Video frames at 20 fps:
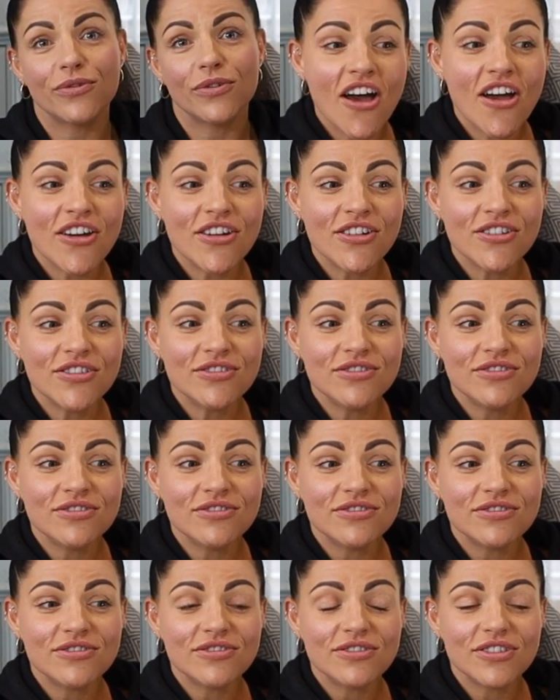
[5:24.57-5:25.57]
So
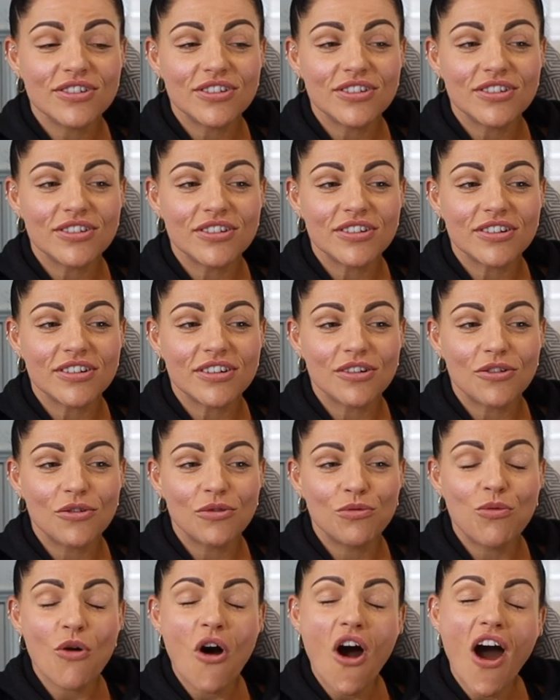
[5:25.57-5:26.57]

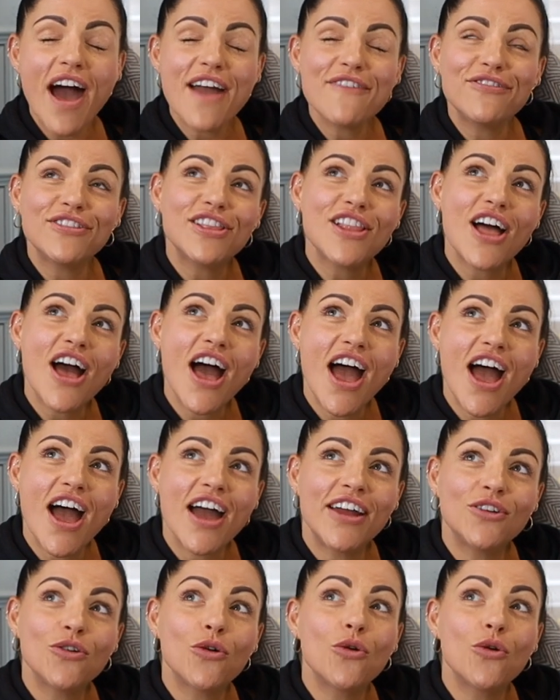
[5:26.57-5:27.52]
what I've learned,